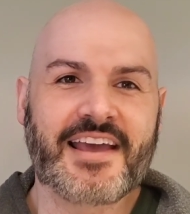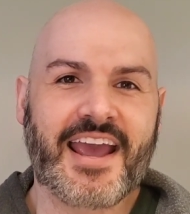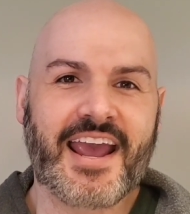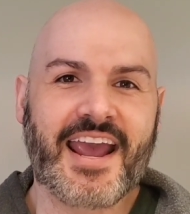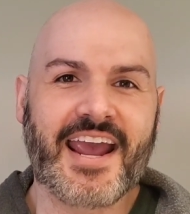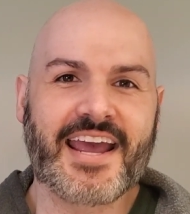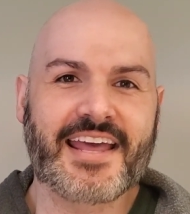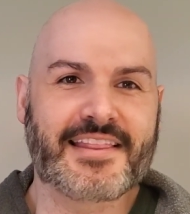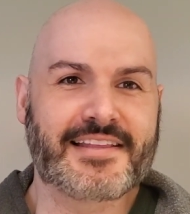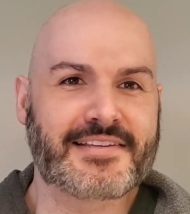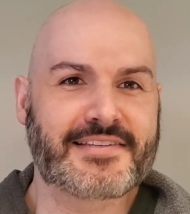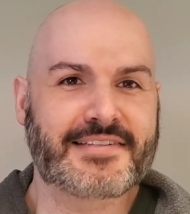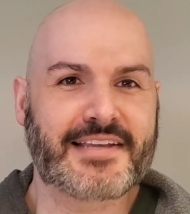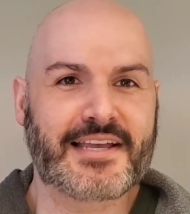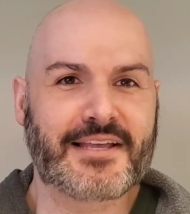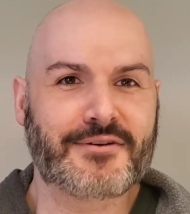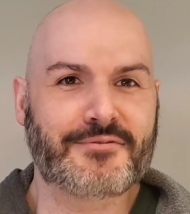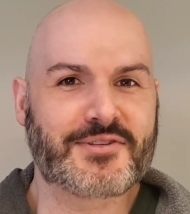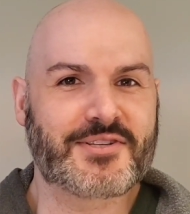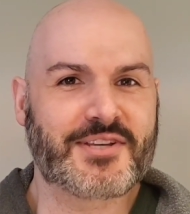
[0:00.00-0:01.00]
and the
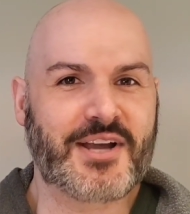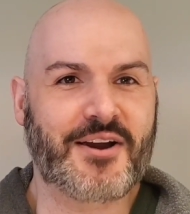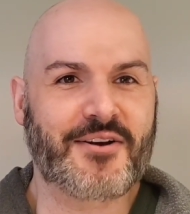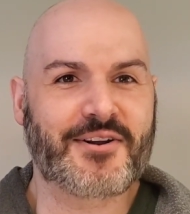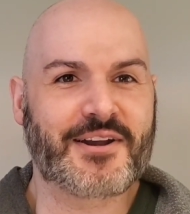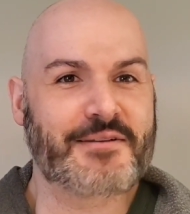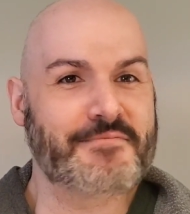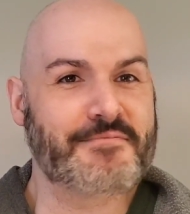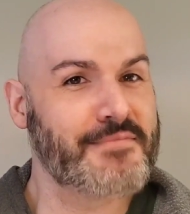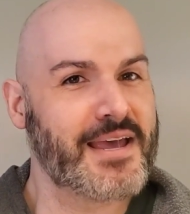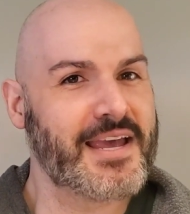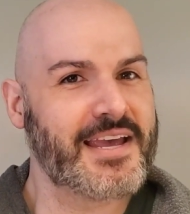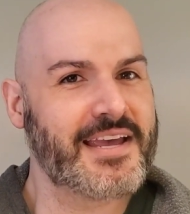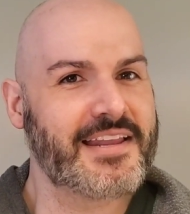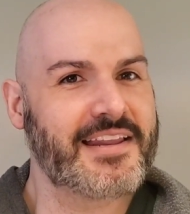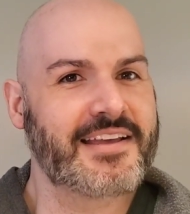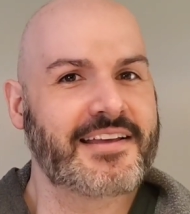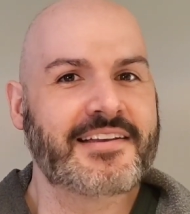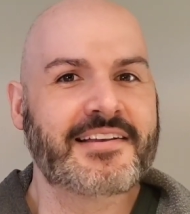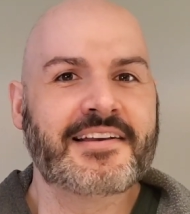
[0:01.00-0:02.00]
sale was already
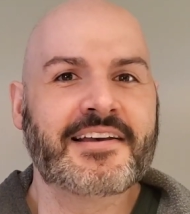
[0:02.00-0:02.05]
made.